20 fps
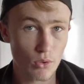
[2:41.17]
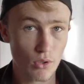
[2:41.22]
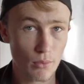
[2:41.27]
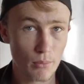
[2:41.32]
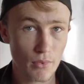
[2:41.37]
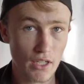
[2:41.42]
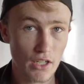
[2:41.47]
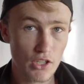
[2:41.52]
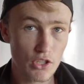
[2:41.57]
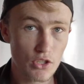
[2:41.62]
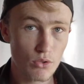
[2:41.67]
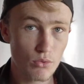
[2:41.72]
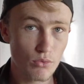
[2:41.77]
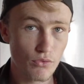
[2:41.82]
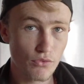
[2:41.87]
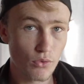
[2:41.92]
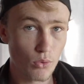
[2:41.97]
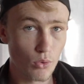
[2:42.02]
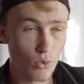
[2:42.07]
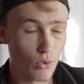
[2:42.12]
what I'm gonna do
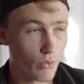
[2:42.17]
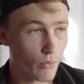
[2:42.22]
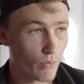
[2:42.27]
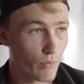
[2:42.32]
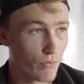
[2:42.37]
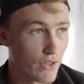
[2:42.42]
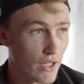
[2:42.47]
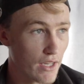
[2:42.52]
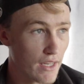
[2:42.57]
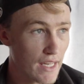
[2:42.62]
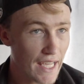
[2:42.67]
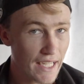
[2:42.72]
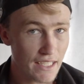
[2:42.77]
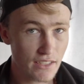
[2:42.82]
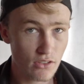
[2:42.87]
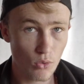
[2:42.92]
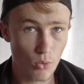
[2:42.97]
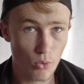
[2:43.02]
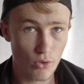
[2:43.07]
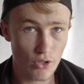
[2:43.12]
for the
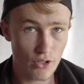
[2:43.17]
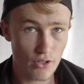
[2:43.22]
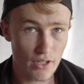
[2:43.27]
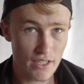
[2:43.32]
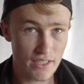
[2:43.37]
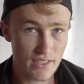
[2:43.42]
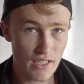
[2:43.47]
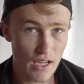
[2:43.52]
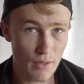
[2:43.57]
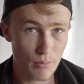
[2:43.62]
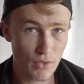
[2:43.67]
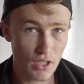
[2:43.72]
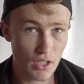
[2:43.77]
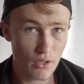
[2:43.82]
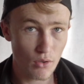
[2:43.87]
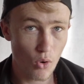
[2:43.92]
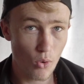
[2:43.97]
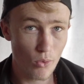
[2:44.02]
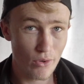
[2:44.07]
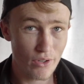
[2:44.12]
next order is I'm
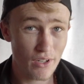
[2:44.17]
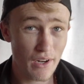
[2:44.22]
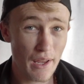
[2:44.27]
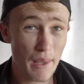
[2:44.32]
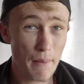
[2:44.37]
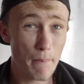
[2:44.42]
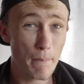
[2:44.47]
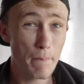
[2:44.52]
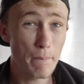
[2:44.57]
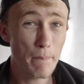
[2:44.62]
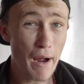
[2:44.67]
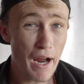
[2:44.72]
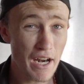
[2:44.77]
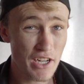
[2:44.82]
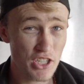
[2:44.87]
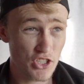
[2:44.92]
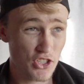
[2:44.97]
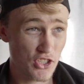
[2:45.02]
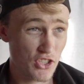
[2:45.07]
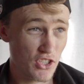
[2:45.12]
gonna order a
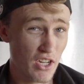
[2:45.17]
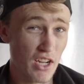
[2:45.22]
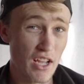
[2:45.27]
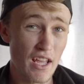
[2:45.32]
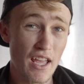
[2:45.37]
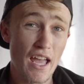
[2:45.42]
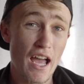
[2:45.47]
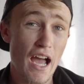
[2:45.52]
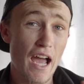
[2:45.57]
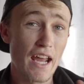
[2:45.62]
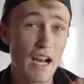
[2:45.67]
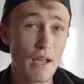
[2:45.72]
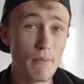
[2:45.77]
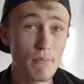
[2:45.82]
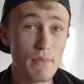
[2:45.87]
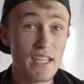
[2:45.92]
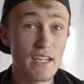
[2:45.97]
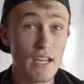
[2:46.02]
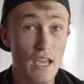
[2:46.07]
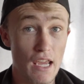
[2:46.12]
bunch, and I
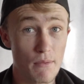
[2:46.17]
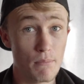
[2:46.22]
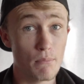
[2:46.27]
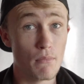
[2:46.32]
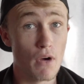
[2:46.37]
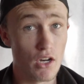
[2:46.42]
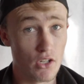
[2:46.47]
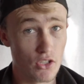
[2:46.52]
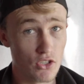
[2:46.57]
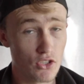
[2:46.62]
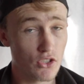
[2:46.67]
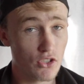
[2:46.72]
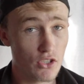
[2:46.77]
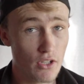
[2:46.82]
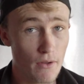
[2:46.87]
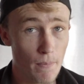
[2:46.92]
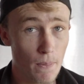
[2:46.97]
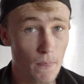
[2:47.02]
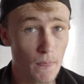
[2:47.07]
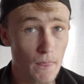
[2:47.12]
mean a bunch,
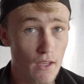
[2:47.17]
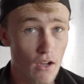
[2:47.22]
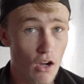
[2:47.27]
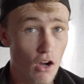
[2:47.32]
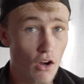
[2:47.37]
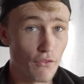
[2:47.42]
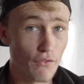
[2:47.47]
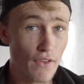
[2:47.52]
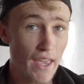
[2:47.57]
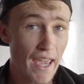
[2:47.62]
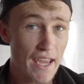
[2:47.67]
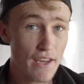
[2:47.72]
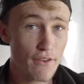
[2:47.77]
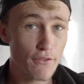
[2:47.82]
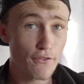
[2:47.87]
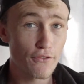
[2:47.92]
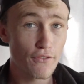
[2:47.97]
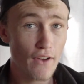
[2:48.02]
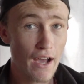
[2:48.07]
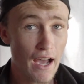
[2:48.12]
of
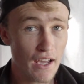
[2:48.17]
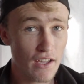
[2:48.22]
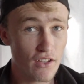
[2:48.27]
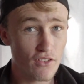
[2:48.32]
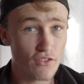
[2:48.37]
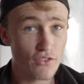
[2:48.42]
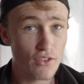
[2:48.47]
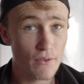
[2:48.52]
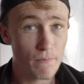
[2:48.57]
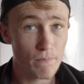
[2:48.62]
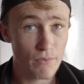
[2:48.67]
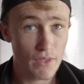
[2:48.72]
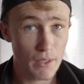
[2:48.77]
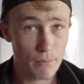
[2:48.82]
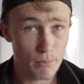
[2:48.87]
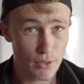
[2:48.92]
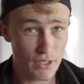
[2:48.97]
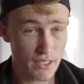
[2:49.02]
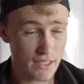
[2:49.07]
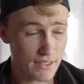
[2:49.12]
A5
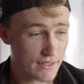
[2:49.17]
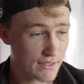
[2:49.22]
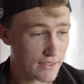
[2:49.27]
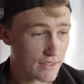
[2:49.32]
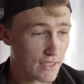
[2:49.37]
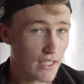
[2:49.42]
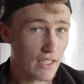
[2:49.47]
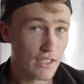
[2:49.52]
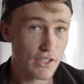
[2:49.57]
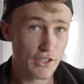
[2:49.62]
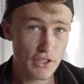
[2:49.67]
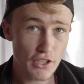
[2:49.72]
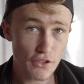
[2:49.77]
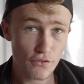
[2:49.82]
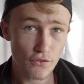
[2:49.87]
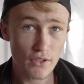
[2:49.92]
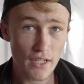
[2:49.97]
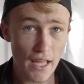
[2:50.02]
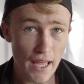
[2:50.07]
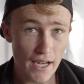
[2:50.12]
prints.
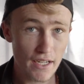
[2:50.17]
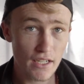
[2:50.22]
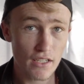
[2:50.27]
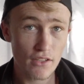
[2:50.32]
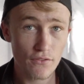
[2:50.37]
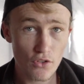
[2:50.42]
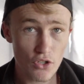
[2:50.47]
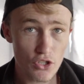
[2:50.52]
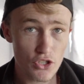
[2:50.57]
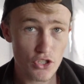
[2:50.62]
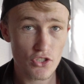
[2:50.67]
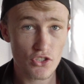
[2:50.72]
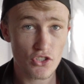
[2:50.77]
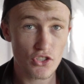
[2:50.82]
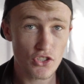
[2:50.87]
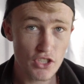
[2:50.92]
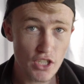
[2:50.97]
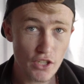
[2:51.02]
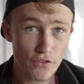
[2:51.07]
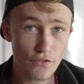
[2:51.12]
Different edited
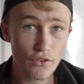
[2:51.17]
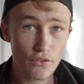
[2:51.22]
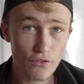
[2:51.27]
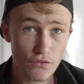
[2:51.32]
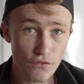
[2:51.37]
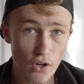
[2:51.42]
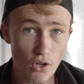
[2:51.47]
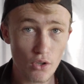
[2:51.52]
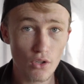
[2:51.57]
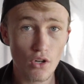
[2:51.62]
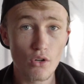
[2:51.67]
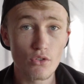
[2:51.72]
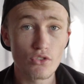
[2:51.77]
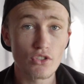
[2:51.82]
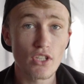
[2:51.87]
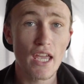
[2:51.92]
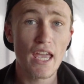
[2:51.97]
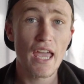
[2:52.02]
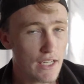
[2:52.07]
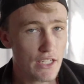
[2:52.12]
versions, different
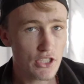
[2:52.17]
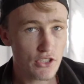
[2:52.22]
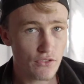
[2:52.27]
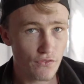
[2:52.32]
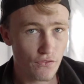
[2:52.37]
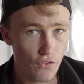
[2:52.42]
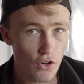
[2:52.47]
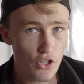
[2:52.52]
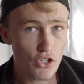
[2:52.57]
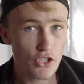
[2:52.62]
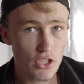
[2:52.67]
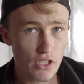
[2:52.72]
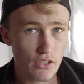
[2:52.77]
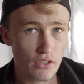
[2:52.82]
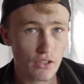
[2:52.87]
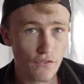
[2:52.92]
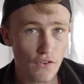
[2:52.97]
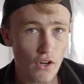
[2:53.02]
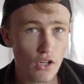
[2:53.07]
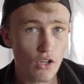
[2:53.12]
photos. Each version
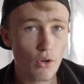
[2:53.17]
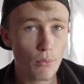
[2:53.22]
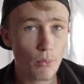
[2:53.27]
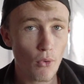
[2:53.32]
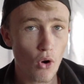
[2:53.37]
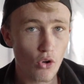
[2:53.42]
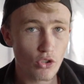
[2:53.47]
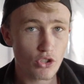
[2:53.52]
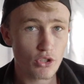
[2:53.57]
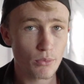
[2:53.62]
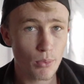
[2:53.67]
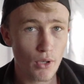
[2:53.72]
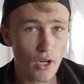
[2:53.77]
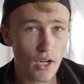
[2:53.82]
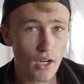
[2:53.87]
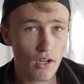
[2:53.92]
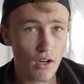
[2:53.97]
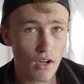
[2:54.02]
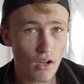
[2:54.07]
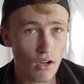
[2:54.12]
of the photo also
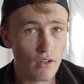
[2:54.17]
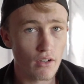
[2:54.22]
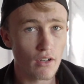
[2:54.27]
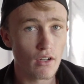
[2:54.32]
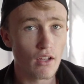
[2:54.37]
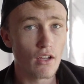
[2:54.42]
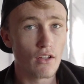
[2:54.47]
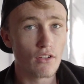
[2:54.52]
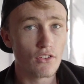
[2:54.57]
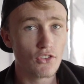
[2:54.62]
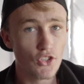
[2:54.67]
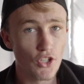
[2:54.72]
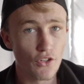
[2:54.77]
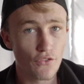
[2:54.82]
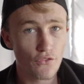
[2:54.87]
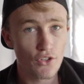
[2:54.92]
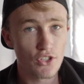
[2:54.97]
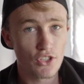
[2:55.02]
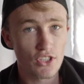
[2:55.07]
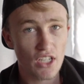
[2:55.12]
printed on
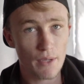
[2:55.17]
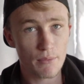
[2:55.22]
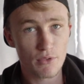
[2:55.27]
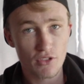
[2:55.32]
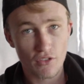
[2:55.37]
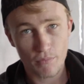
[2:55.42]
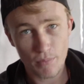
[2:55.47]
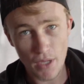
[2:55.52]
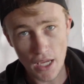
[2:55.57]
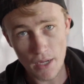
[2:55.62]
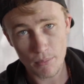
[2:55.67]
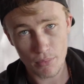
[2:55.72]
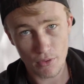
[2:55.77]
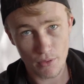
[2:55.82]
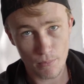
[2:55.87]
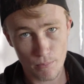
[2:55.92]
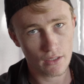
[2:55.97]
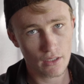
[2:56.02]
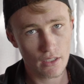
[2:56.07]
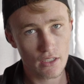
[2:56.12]
different types of
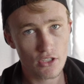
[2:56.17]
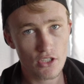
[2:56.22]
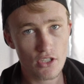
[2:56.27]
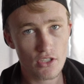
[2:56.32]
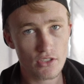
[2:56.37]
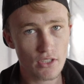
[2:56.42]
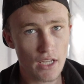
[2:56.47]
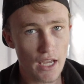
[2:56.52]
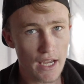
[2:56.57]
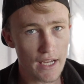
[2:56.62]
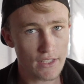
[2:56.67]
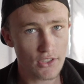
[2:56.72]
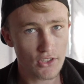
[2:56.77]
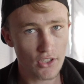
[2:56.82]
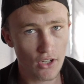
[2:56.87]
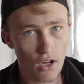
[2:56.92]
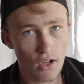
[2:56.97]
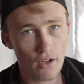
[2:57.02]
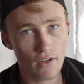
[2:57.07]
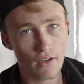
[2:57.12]
paper. Just a
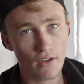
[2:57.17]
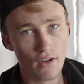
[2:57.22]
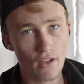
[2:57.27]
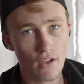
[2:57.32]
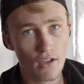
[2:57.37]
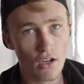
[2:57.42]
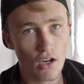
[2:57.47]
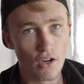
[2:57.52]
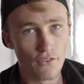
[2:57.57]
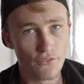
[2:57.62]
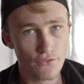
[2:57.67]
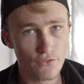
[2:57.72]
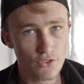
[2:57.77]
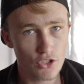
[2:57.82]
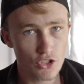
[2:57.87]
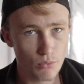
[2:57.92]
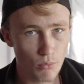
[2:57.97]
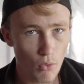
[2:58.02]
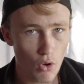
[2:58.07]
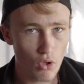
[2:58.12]
ton of
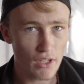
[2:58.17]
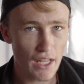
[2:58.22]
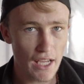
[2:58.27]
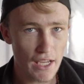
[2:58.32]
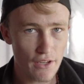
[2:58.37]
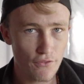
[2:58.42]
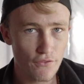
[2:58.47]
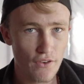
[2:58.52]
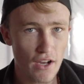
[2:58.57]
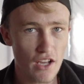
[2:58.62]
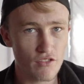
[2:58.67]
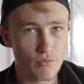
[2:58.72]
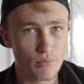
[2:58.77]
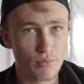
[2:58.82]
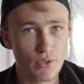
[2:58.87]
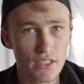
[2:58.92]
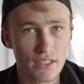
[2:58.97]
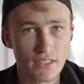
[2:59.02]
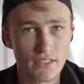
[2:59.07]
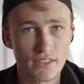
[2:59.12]
small A5
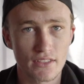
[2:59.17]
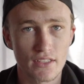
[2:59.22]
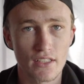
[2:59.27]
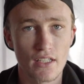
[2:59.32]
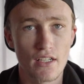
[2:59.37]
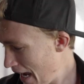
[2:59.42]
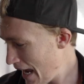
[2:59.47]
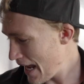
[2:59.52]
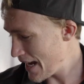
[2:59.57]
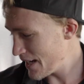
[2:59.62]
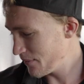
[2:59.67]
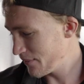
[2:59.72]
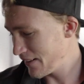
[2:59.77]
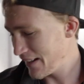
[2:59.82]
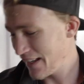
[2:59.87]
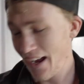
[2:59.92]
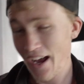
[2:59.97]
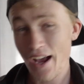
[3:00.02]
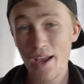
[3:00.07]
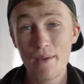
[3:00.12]
prints.
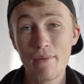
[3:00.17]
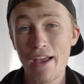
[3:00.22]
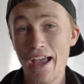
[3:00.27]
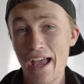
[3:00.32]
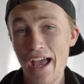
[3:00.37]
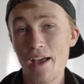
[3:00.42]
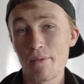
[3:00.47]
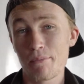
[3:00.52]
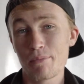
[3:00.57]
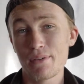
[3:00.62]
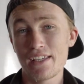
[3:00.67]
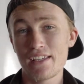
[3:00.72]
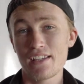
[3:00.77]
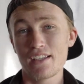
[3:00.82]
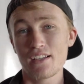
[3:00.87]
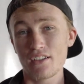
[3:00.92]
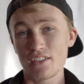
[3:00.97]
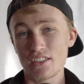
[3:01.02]
Anyway, I'm happy,